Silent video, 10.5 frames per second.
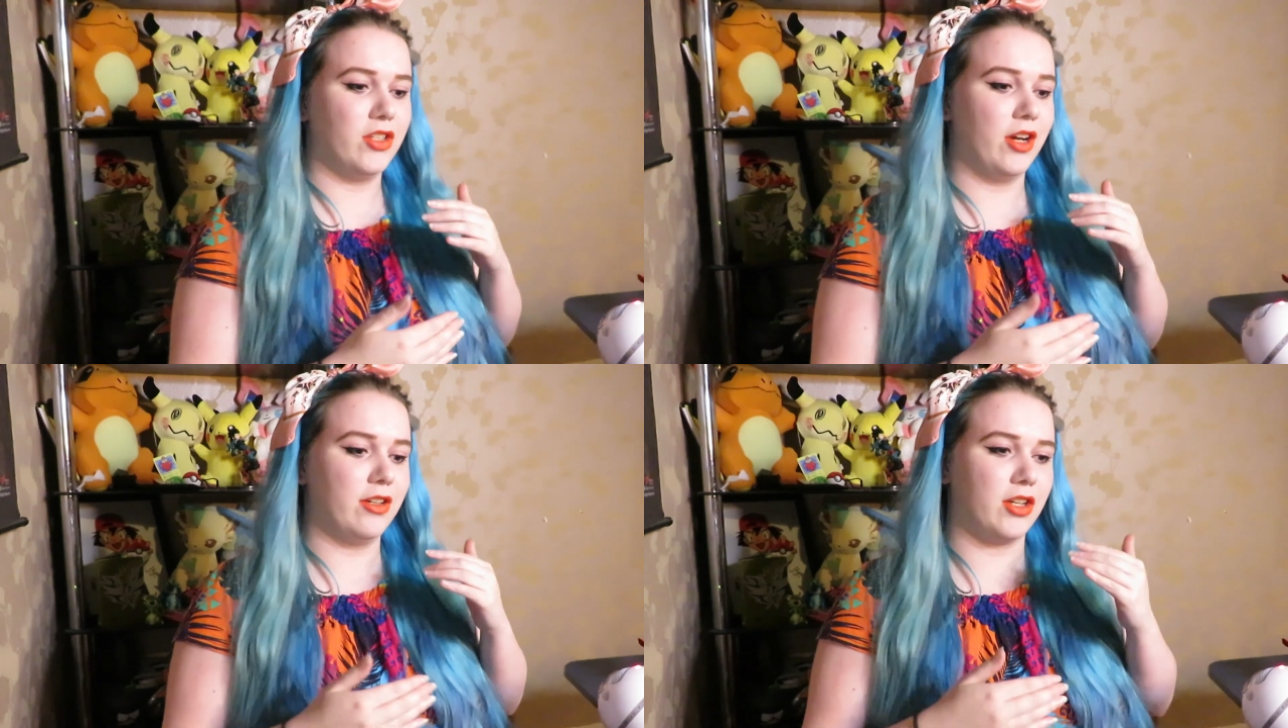
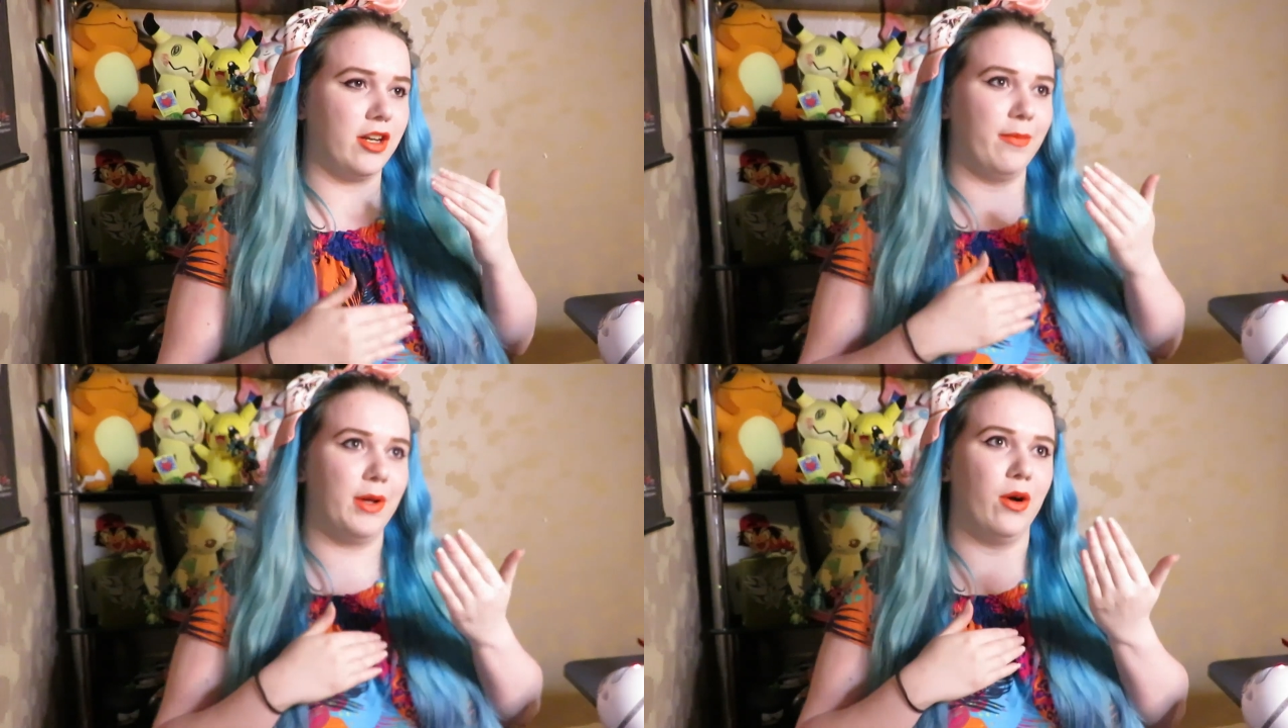so it's
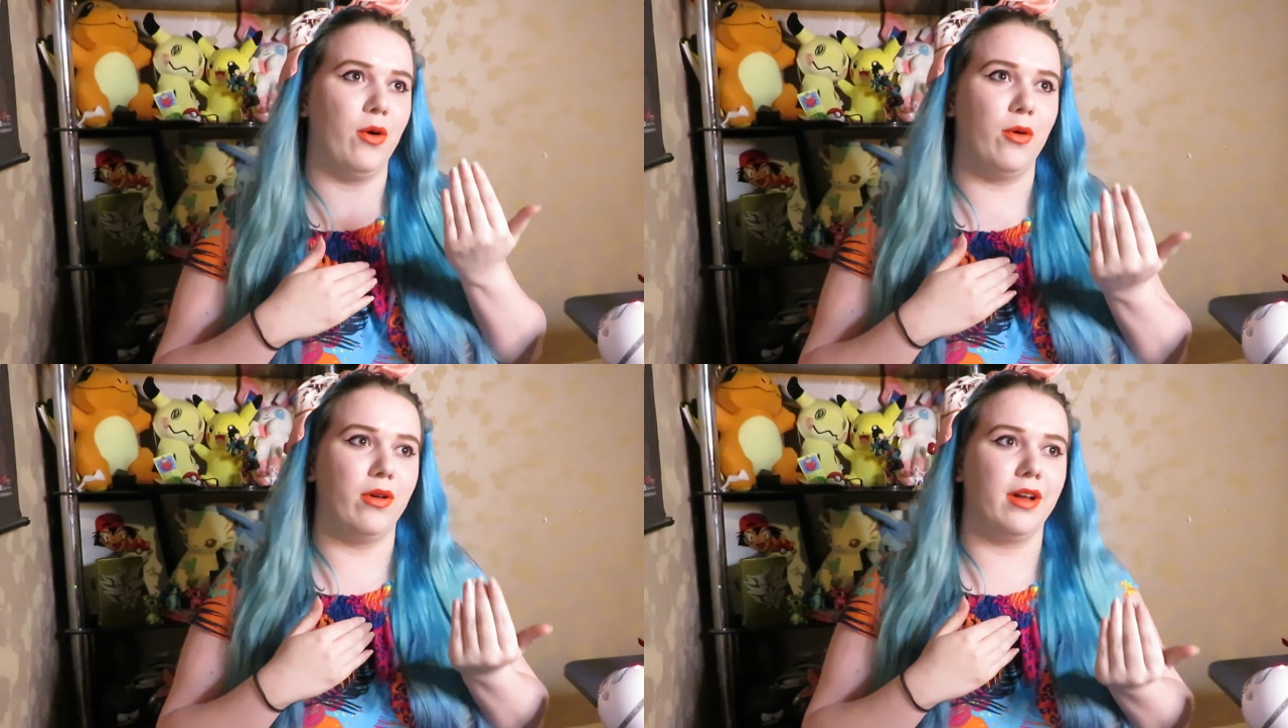going to be
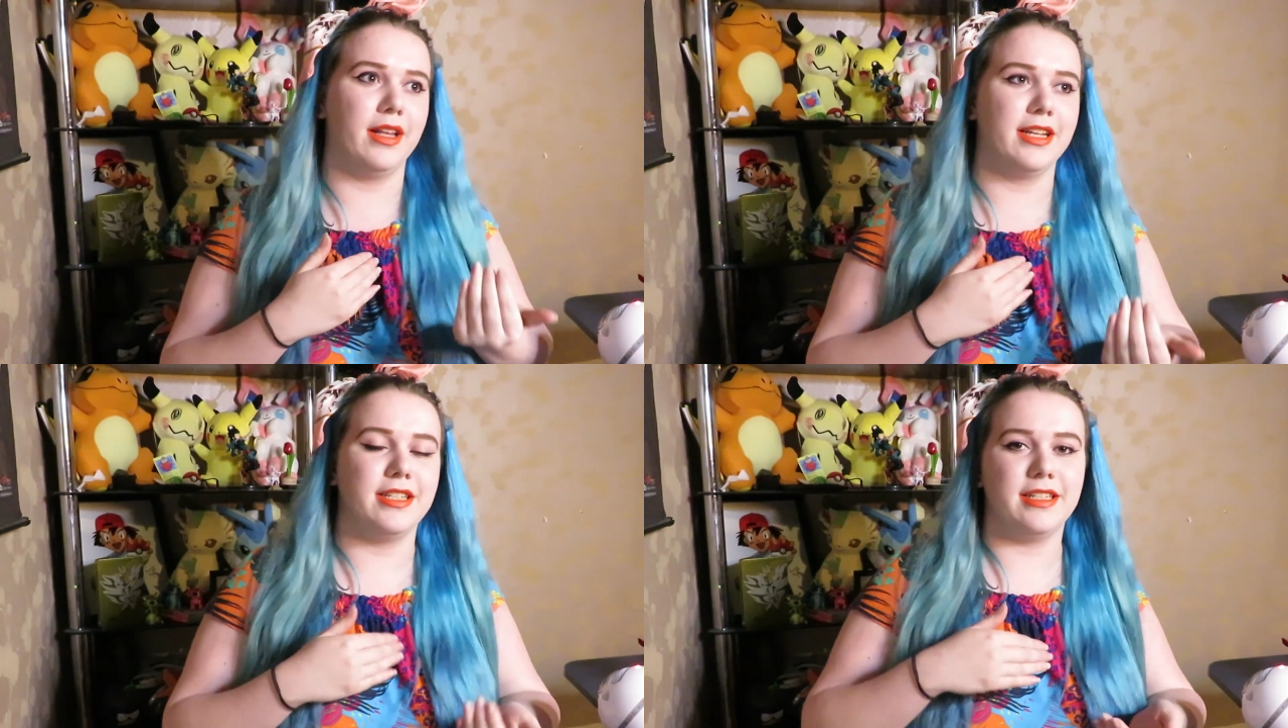all
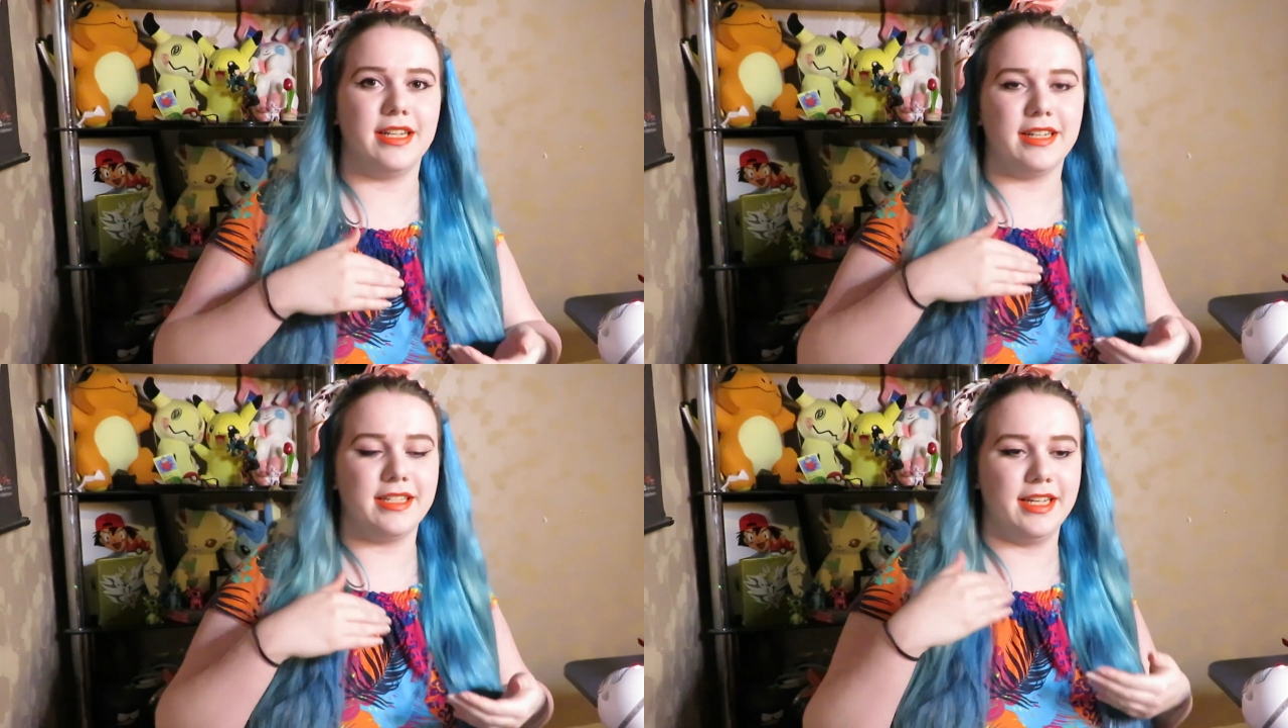like the
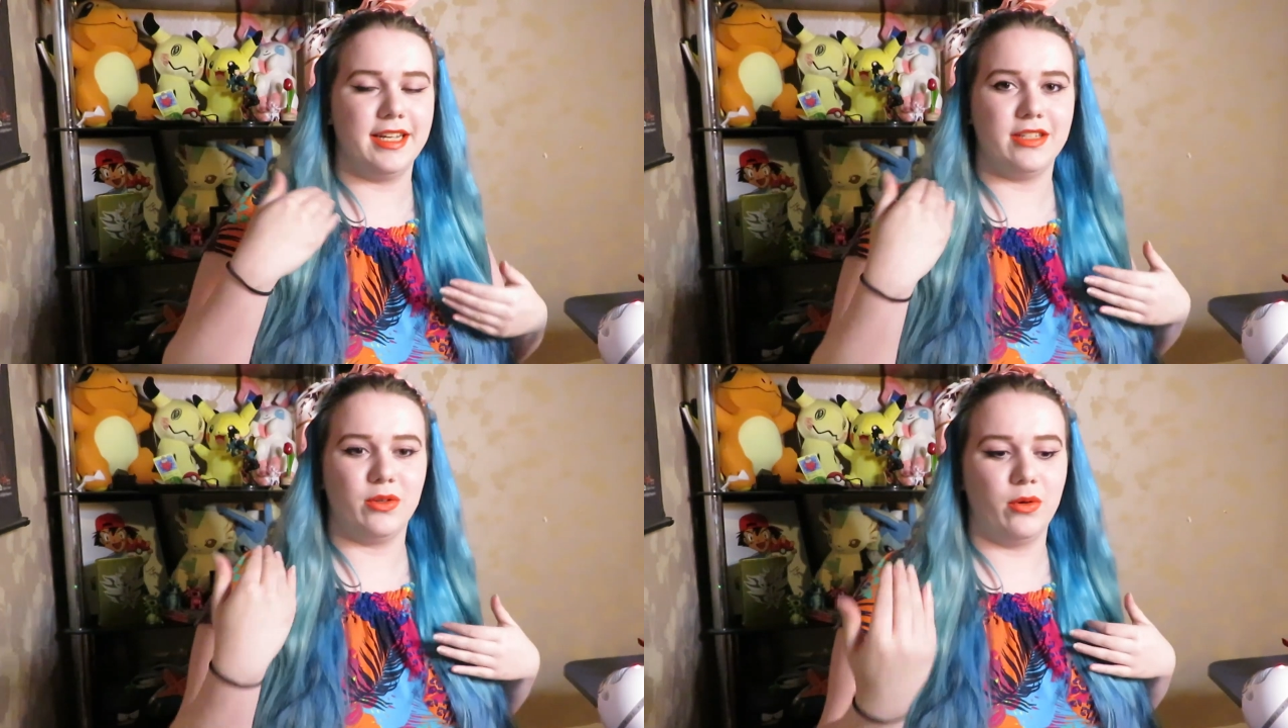
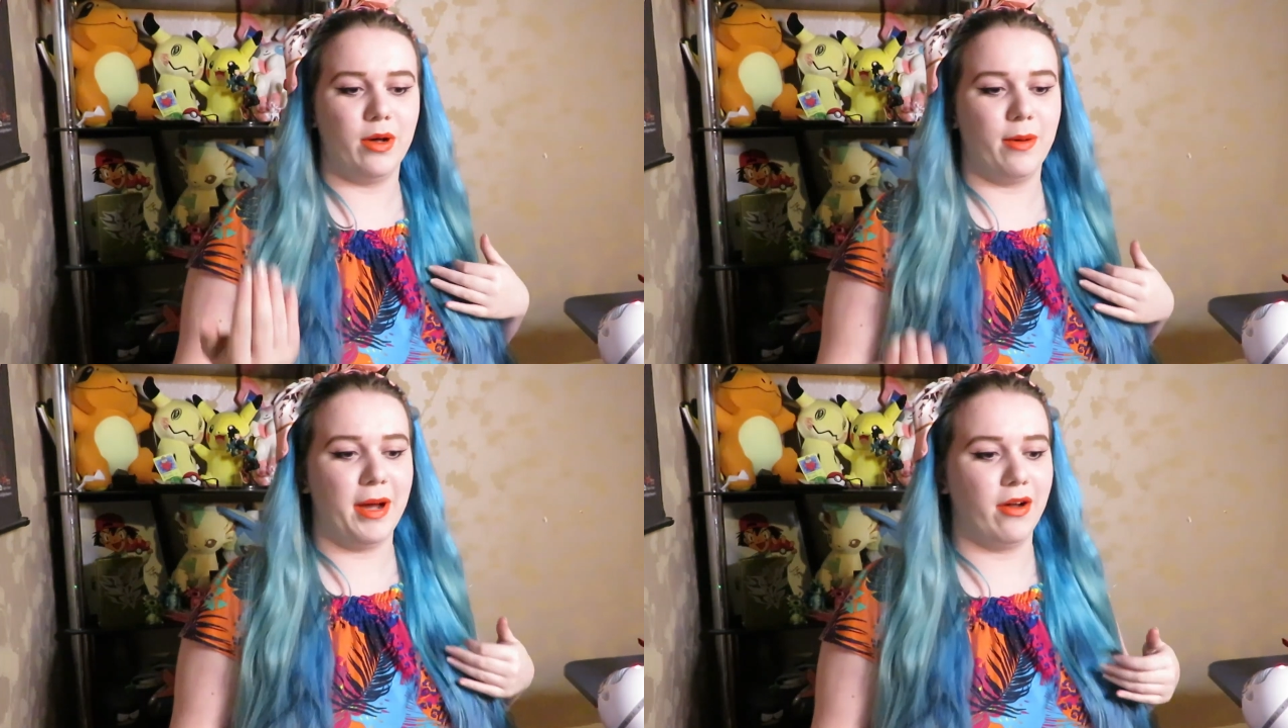status
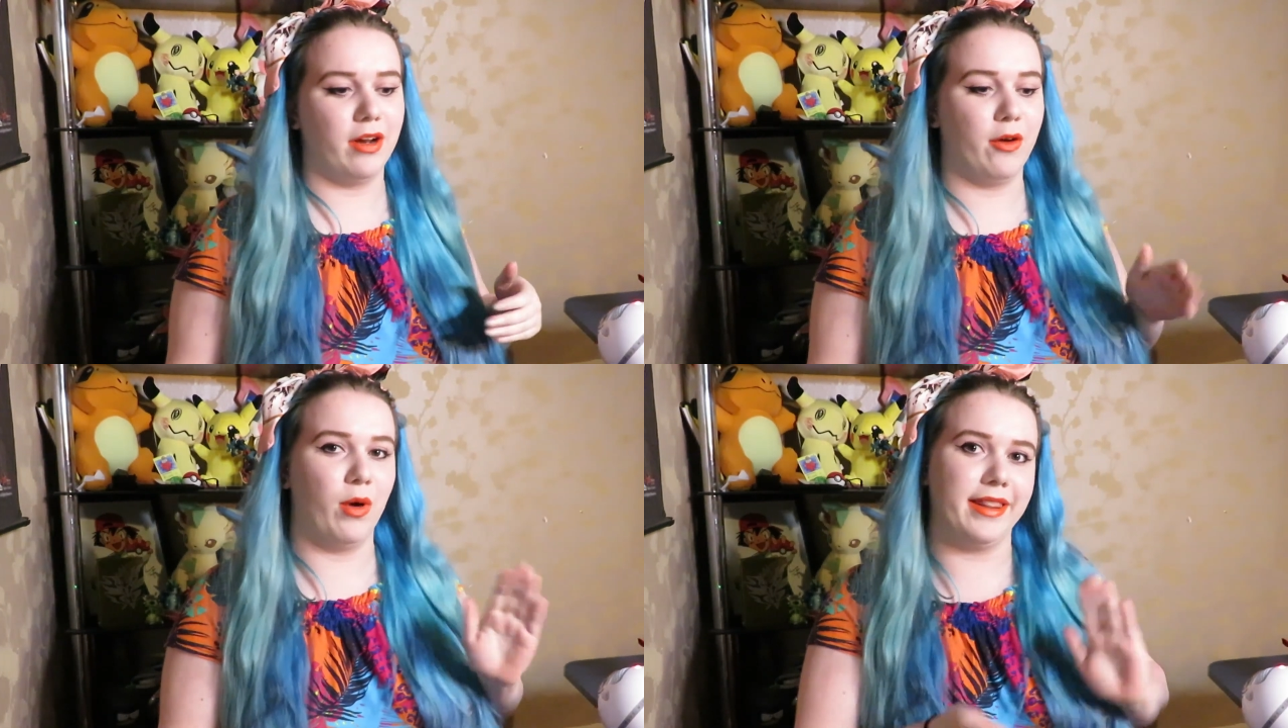or about
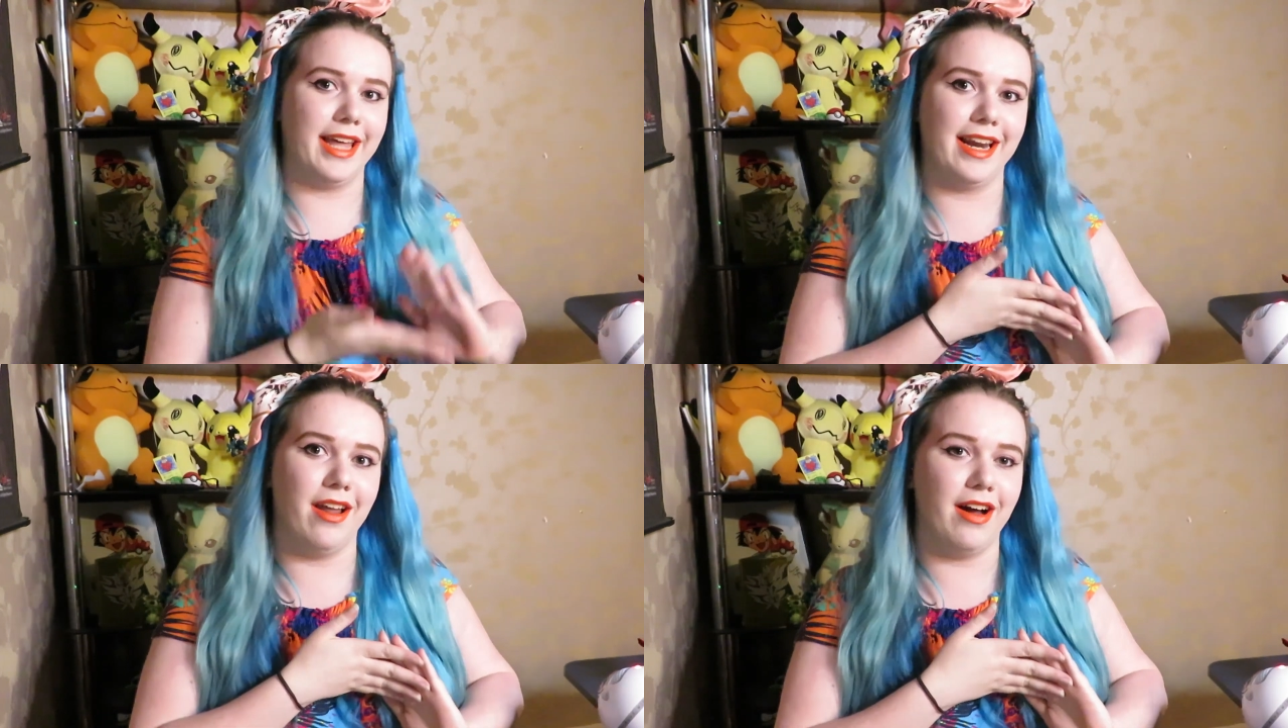like what
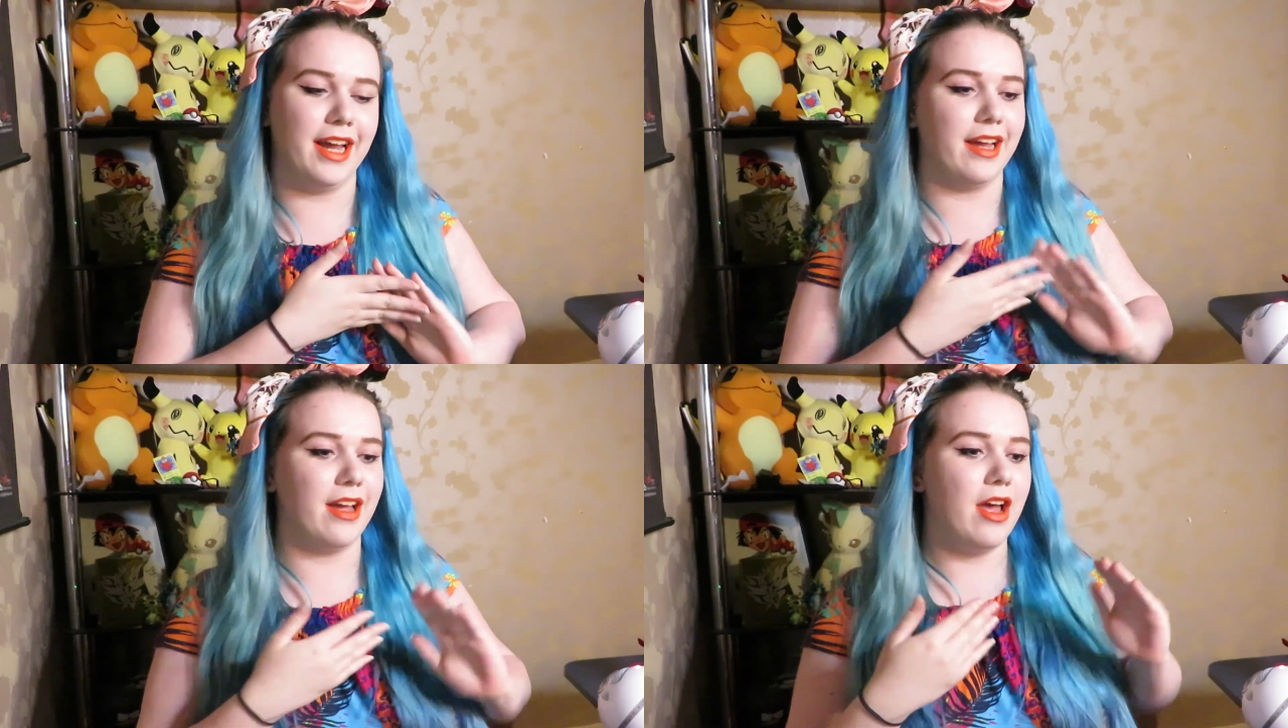they
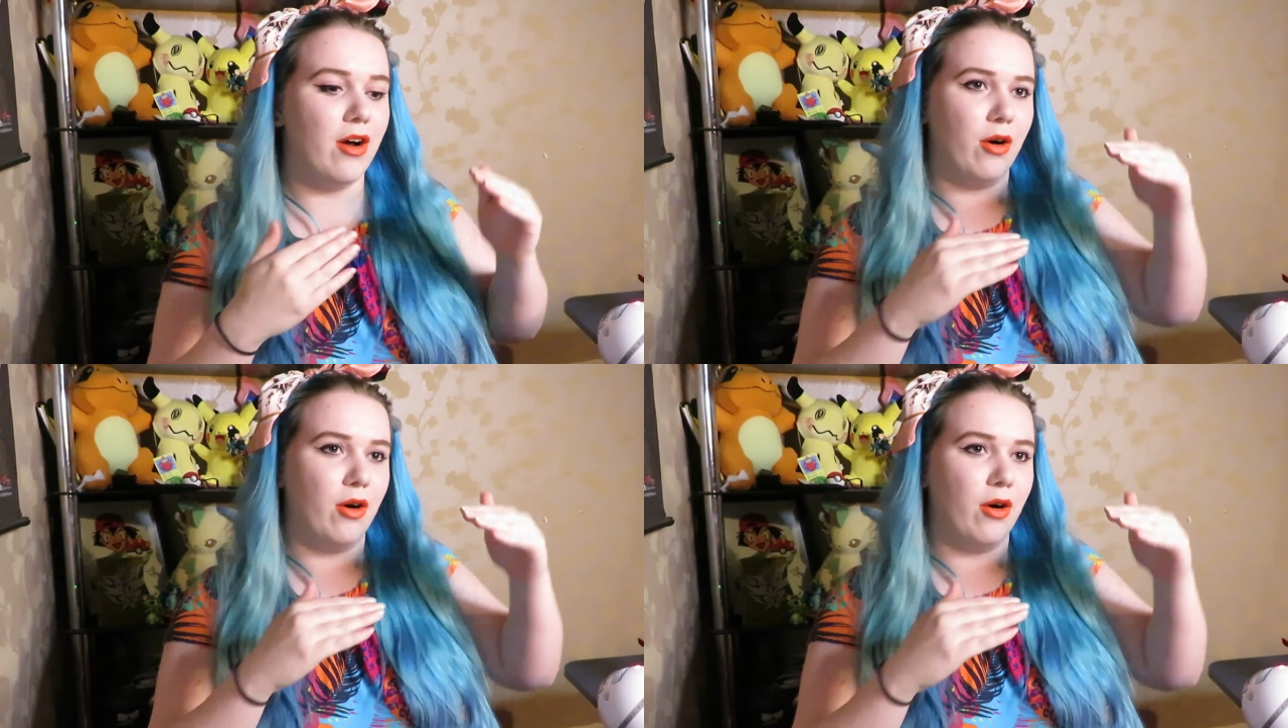like